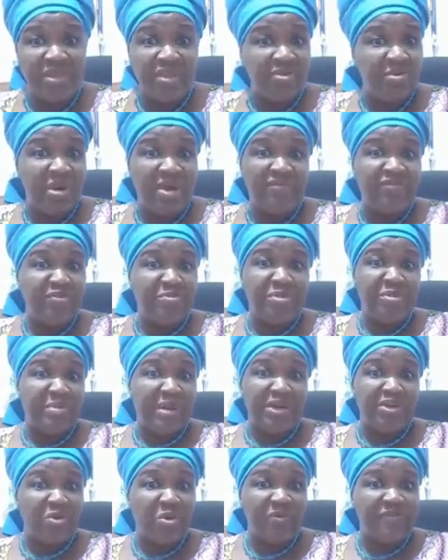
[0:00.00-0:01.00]
they don't have to be
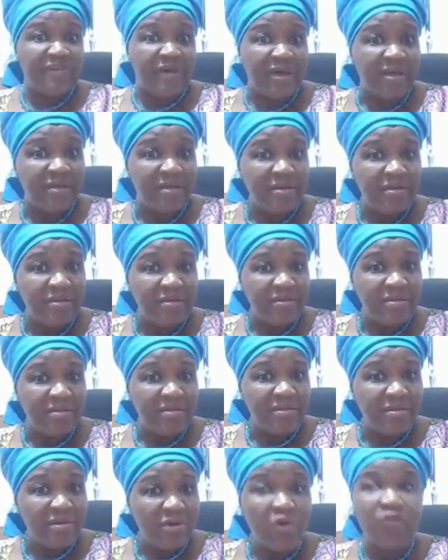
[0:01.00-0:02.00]
my daughter.
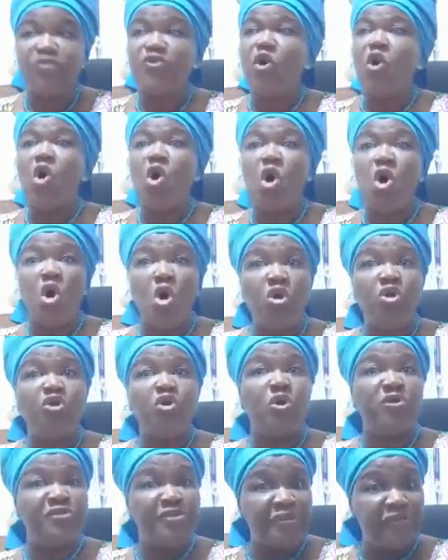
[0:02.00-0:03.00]
Because all
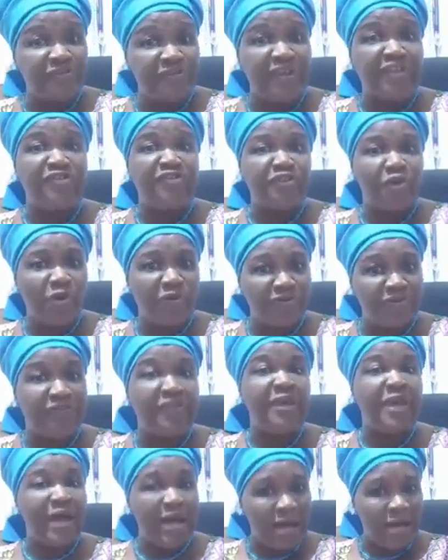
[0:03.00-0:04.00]
daughters and sons,
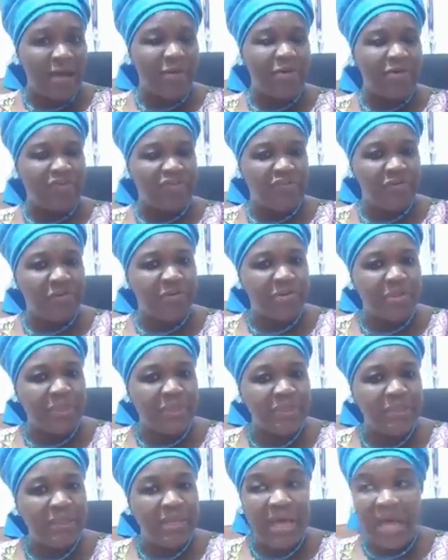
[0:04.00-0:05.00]
they are our children.
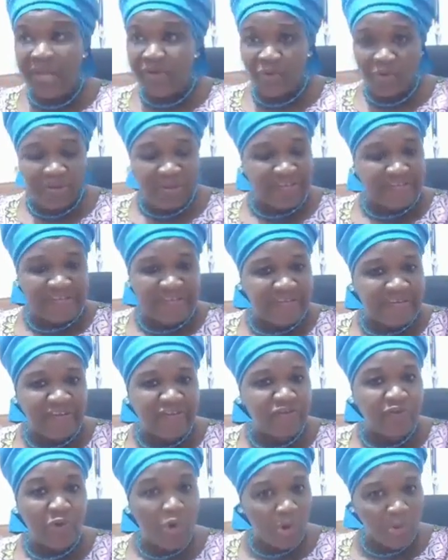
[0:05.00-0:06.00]
I don't hesitate
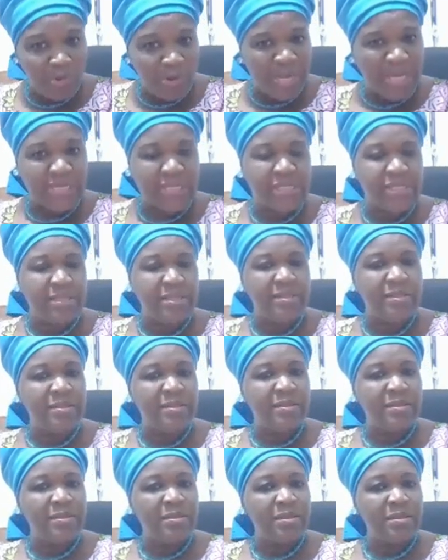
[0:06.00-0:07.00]
to correct.
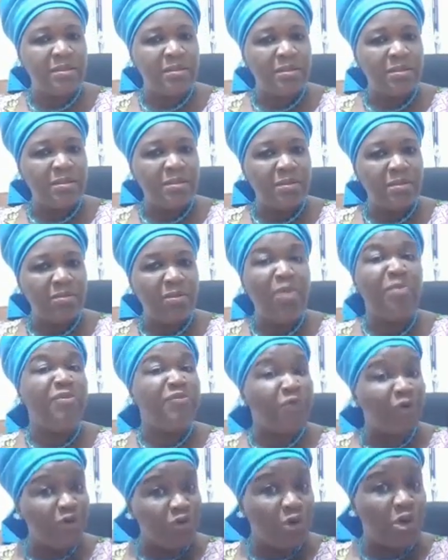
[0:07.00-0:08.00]
But
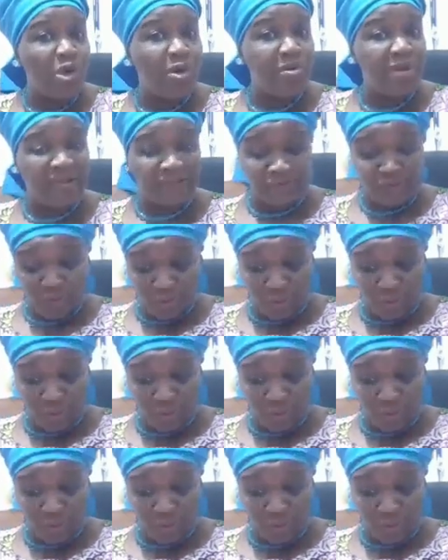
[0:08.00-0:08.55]
before you correct, you